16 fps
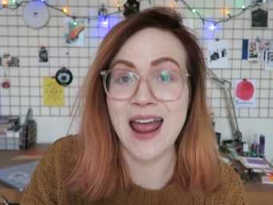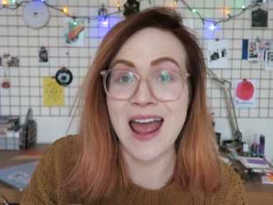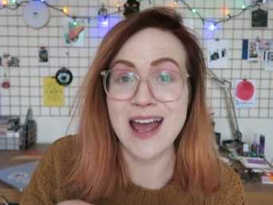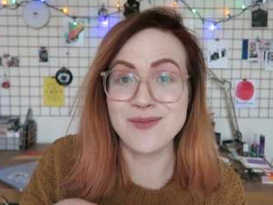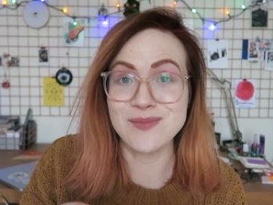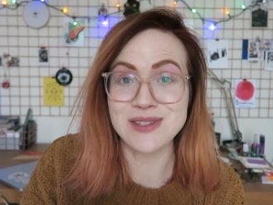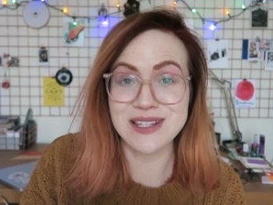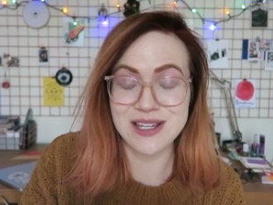
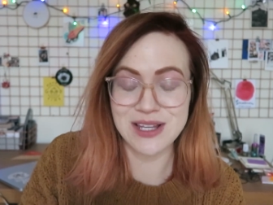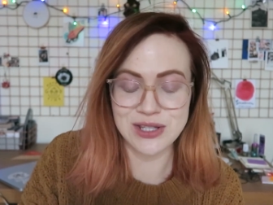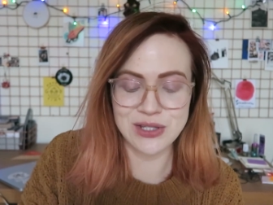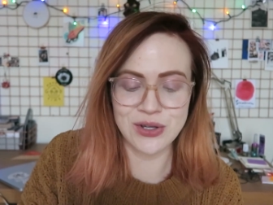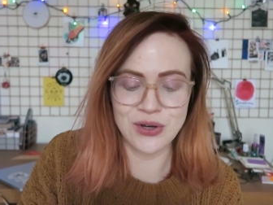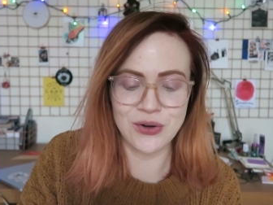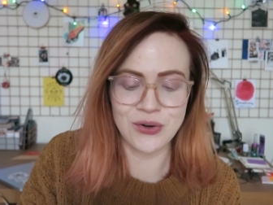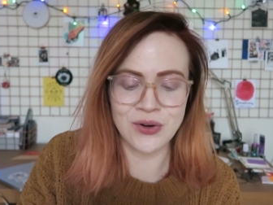grams,
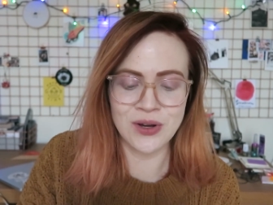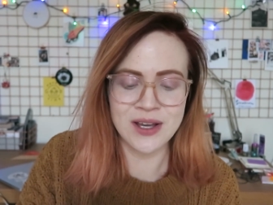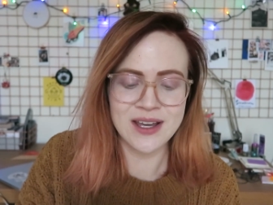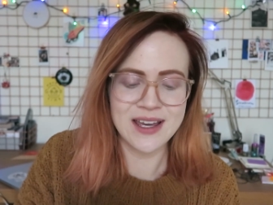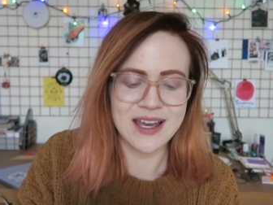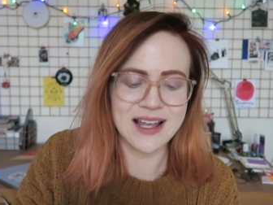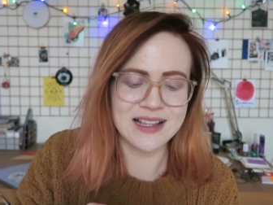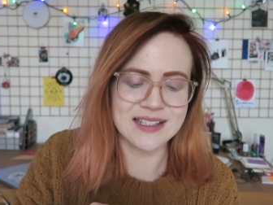so
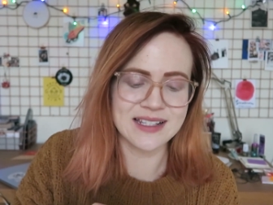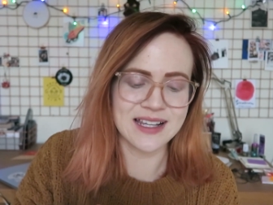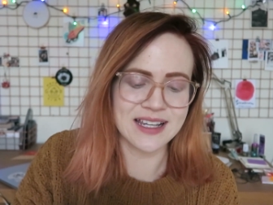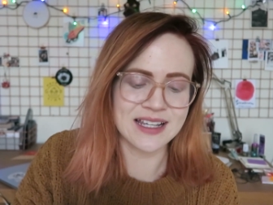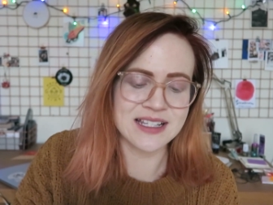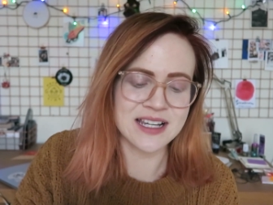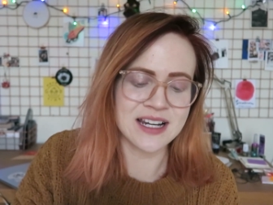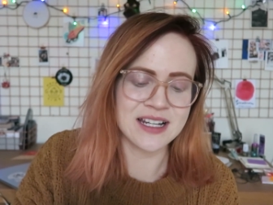it's
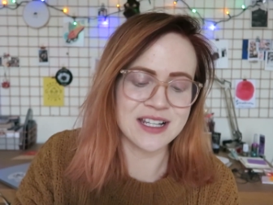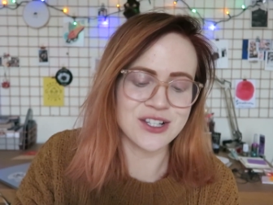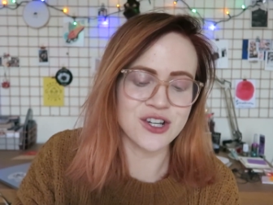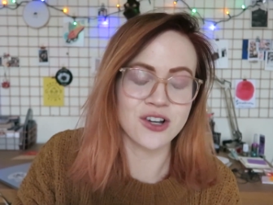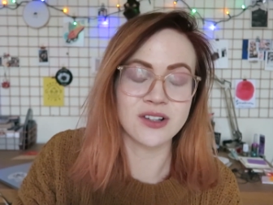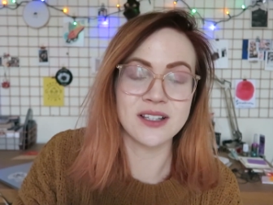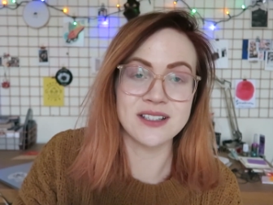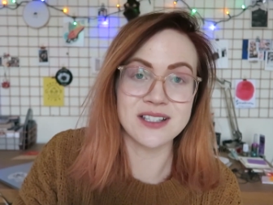like a tiny
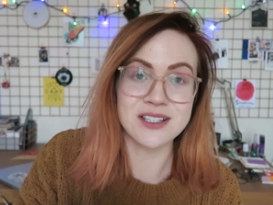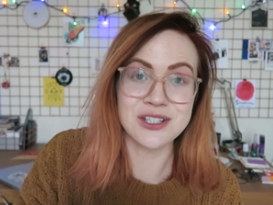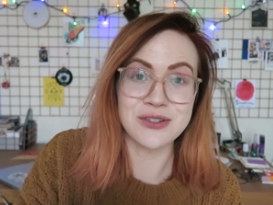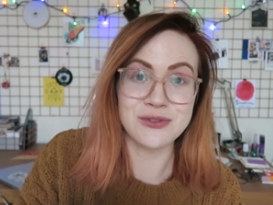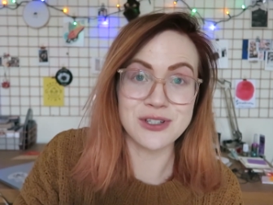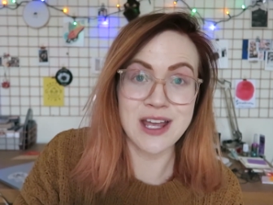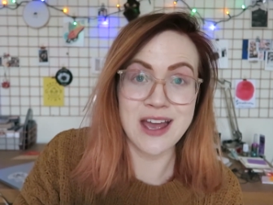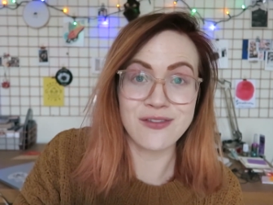chocolate that
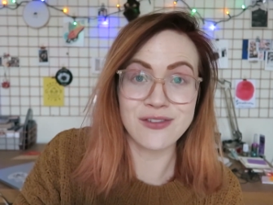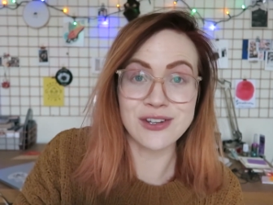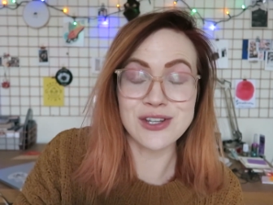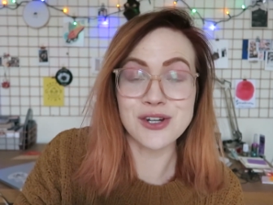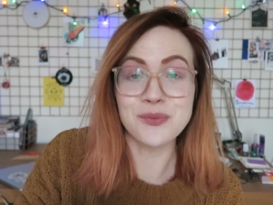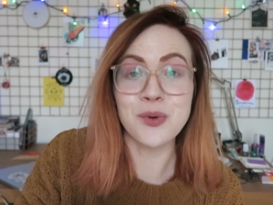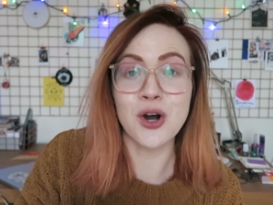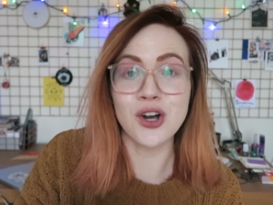you would have in
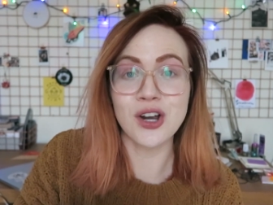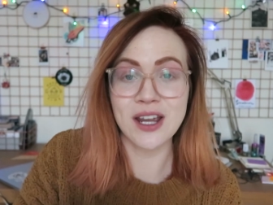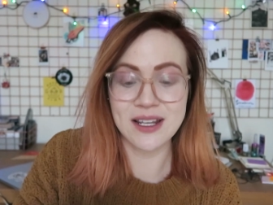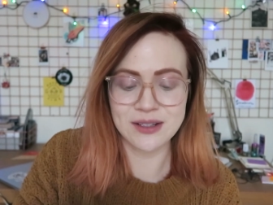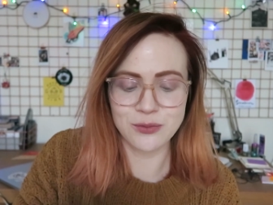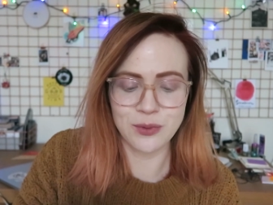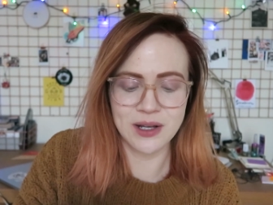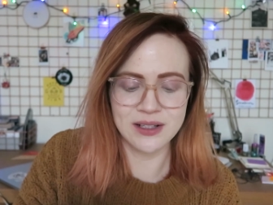your
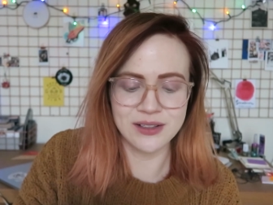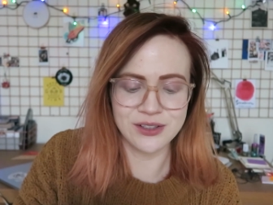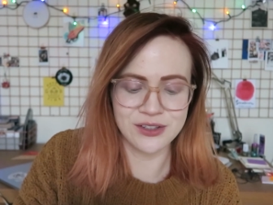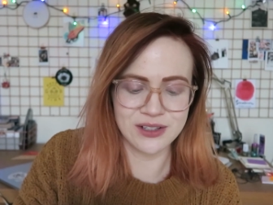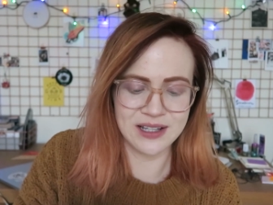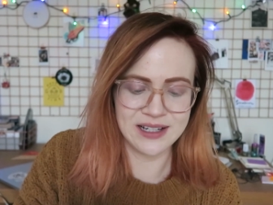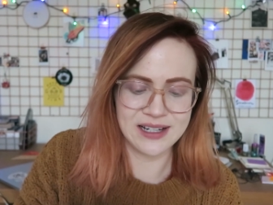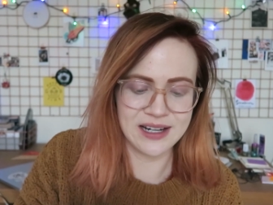pocket while
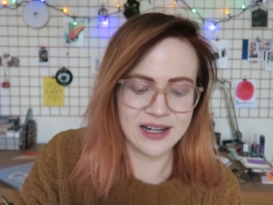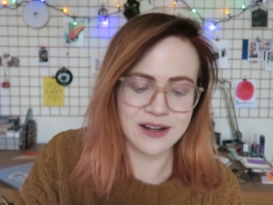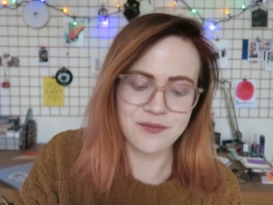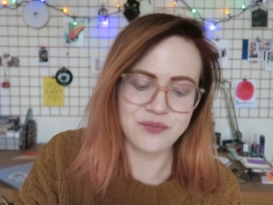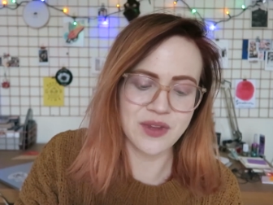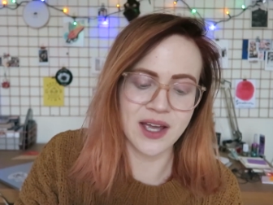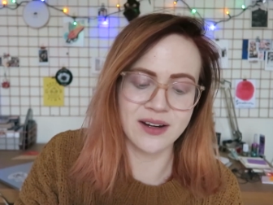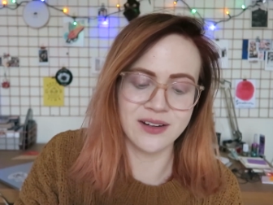you're like,
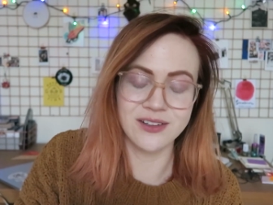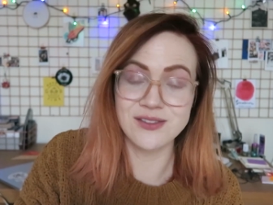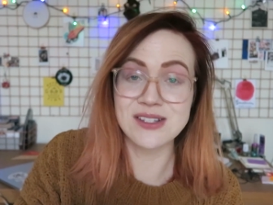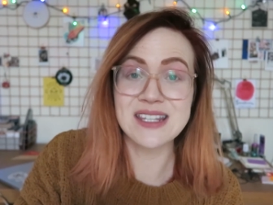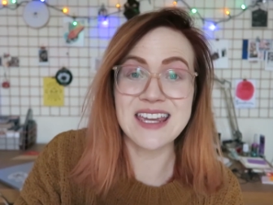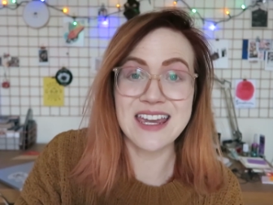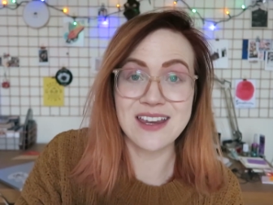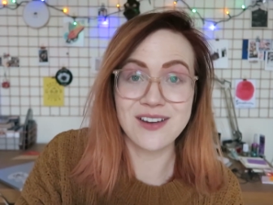I don't know,
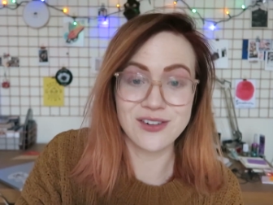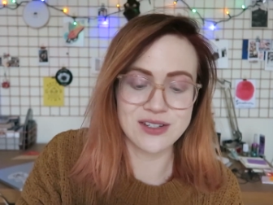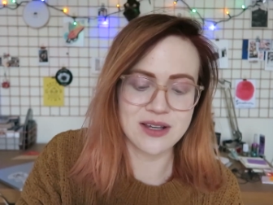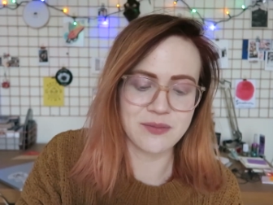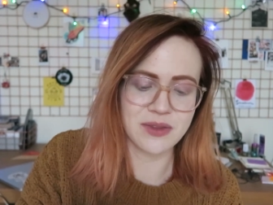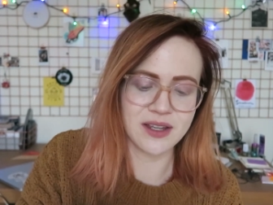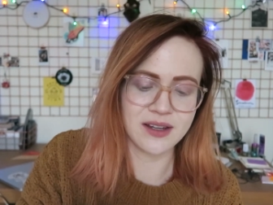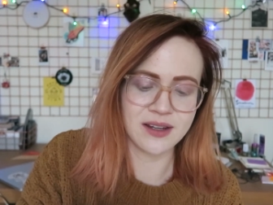skiing or
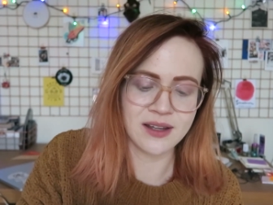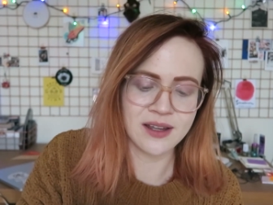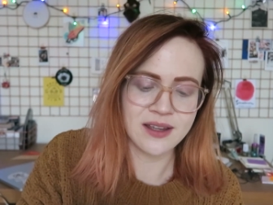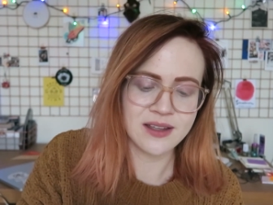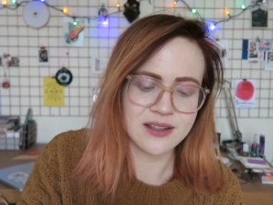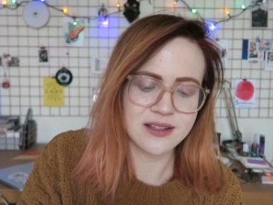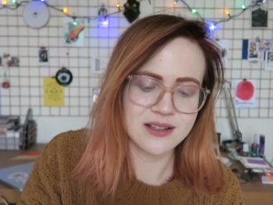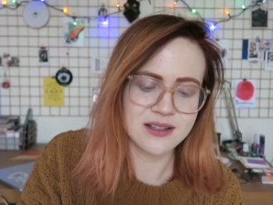something,
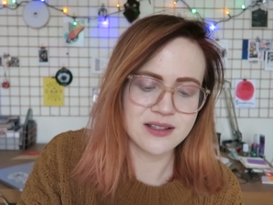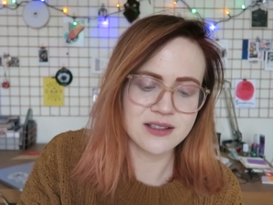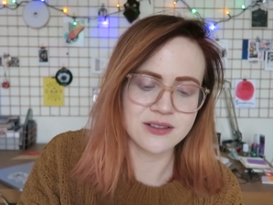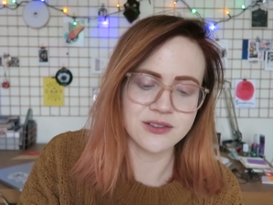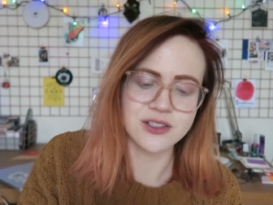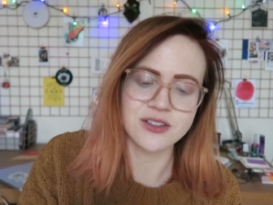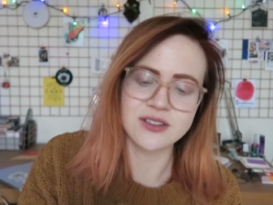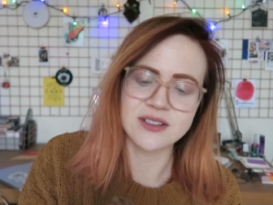
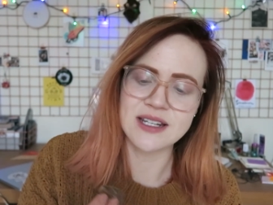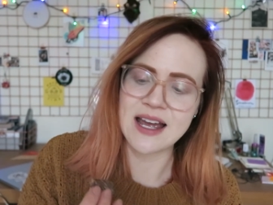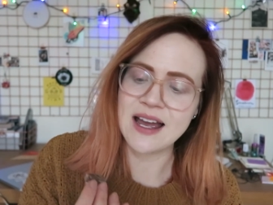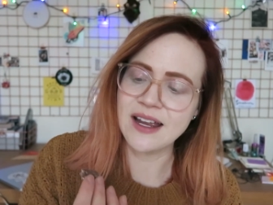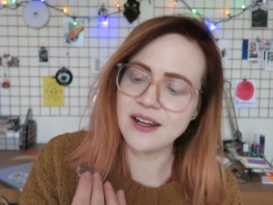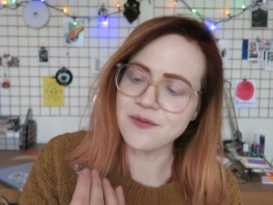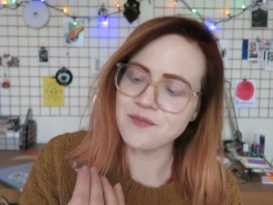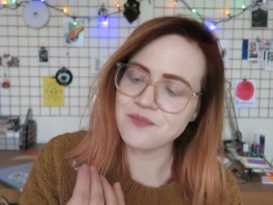so you don't
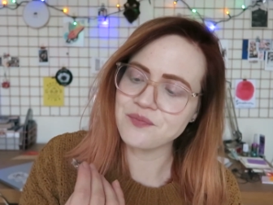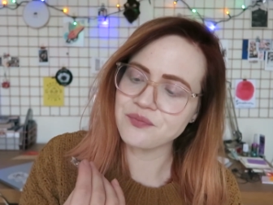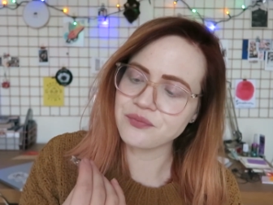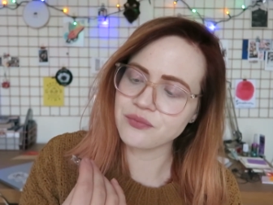die.